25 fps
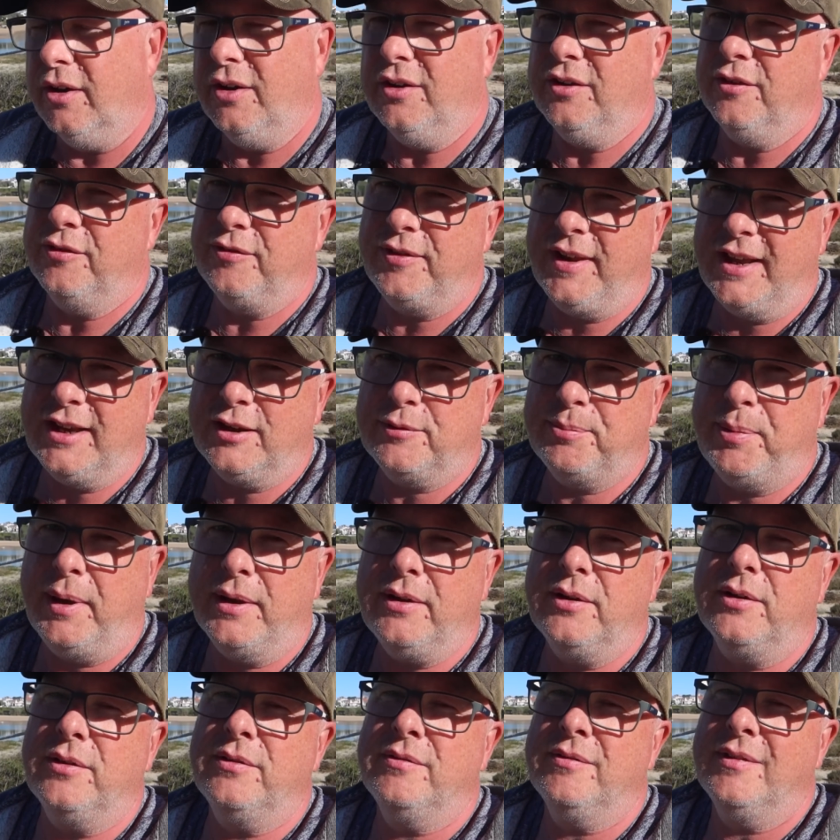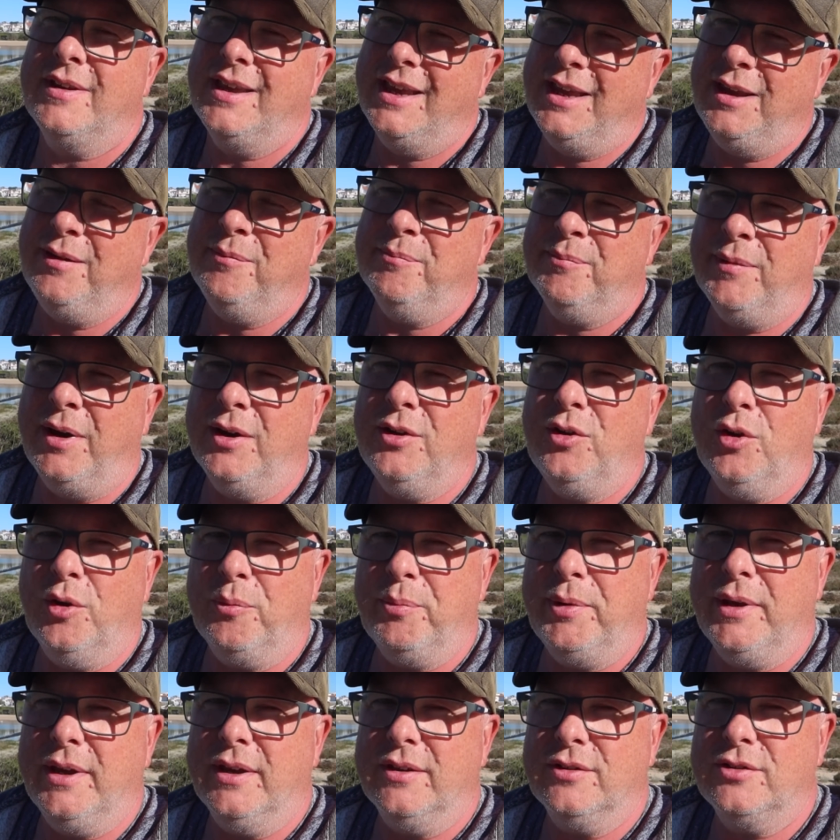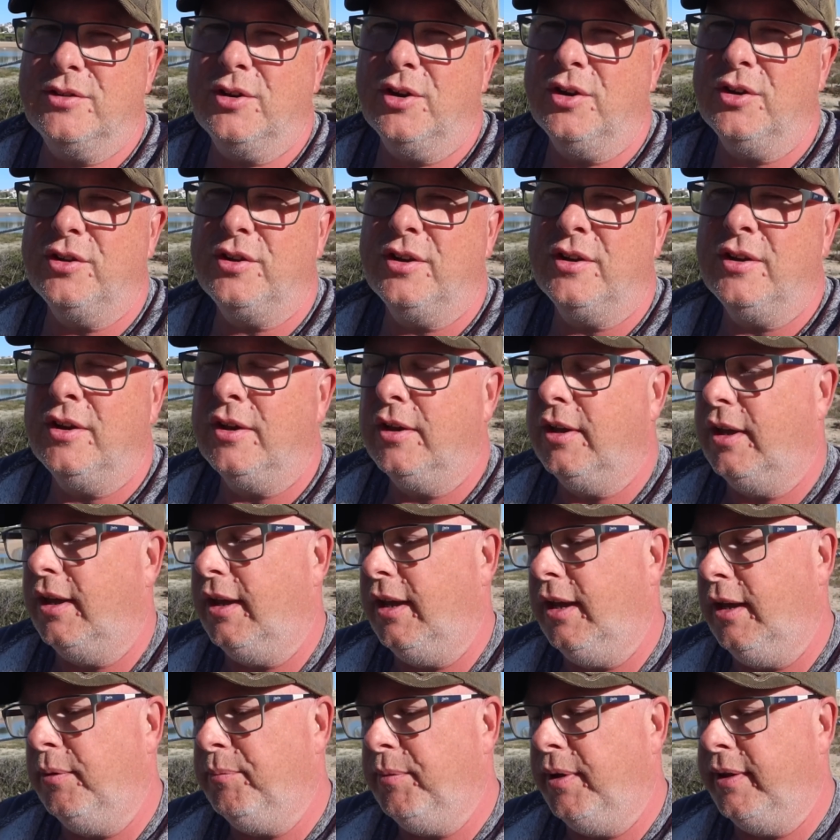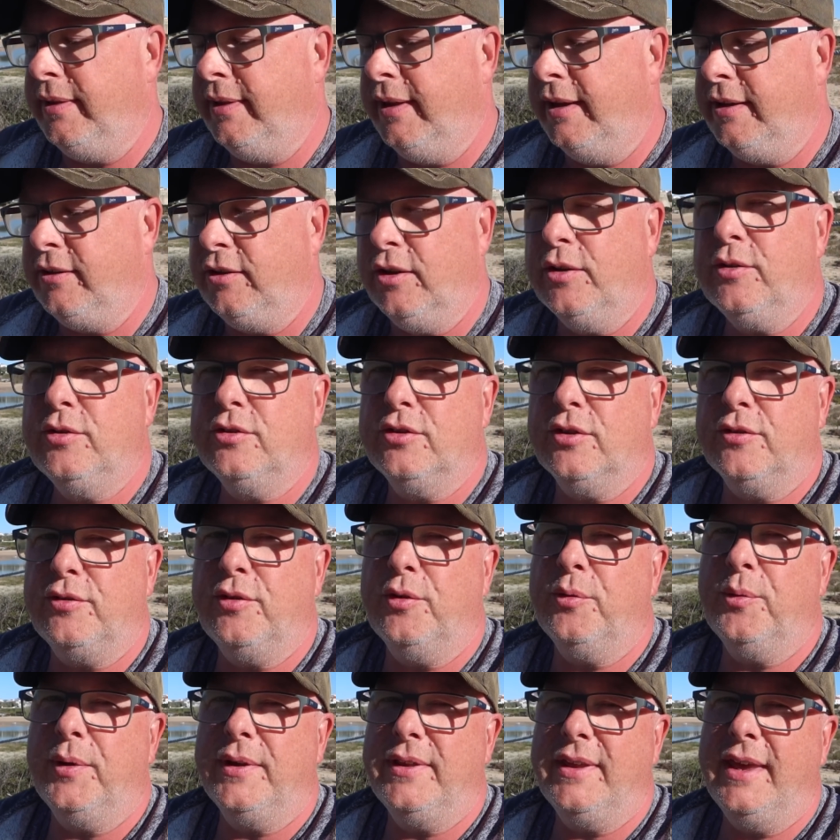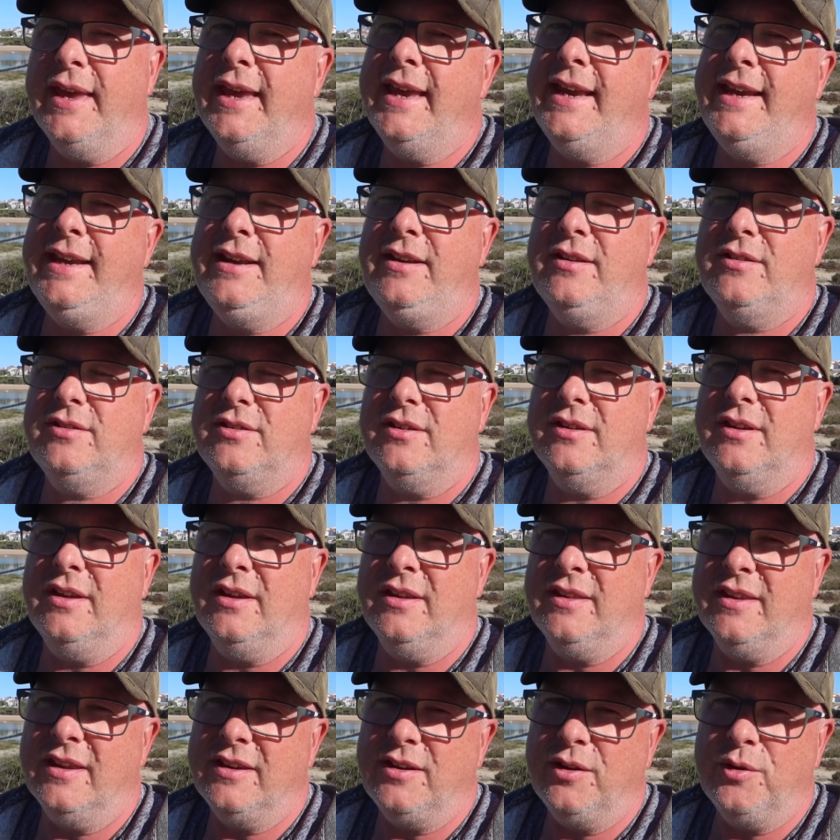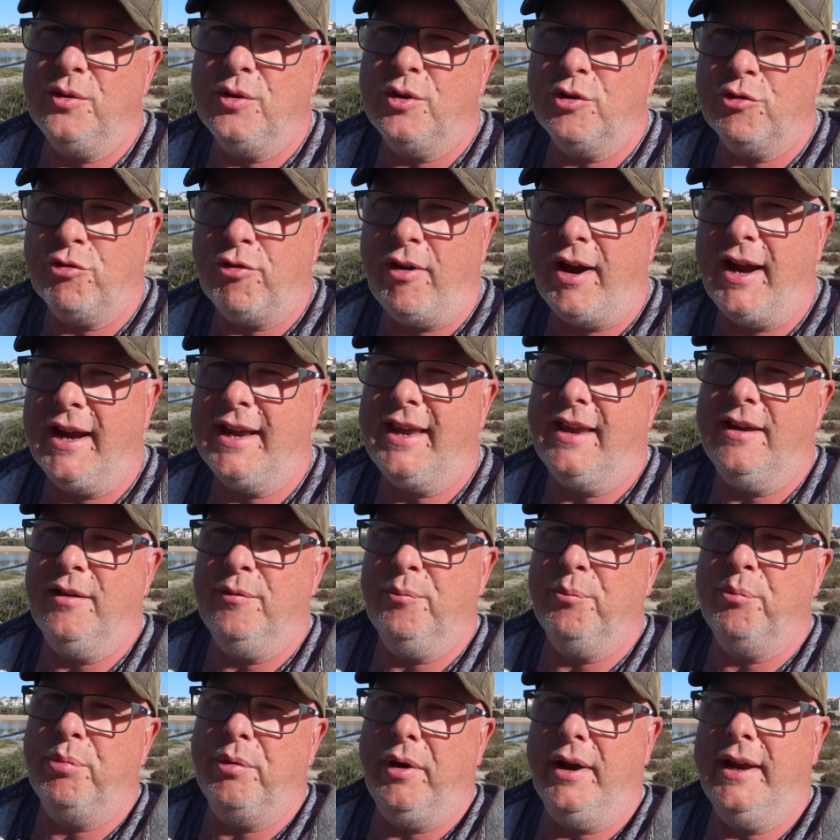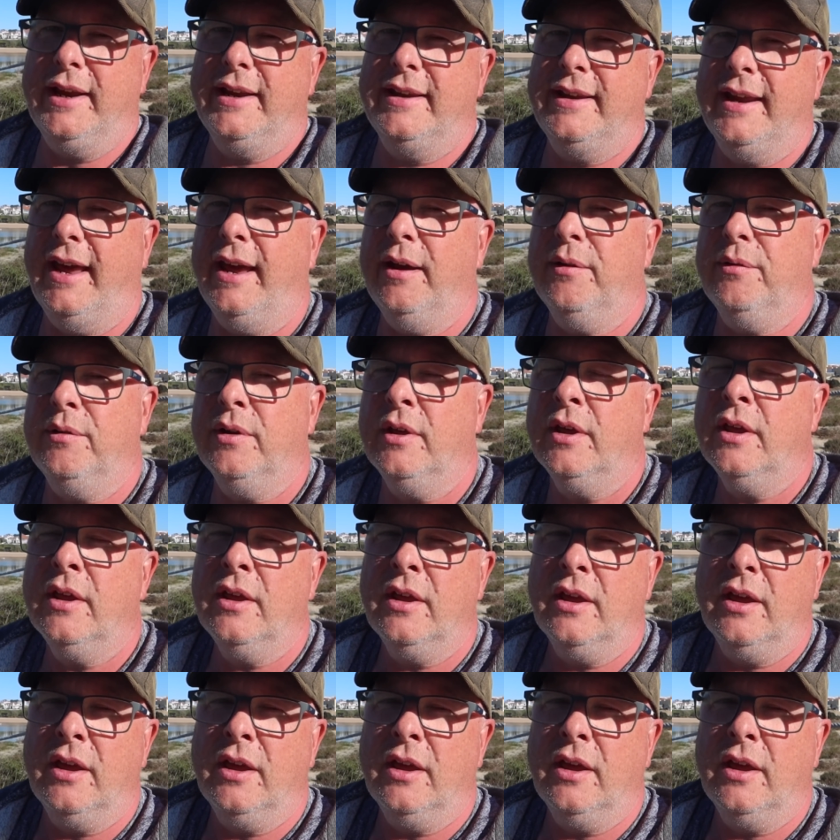On a flex panel, it might not be as good, and they do suffer with heat and they do crack and break down.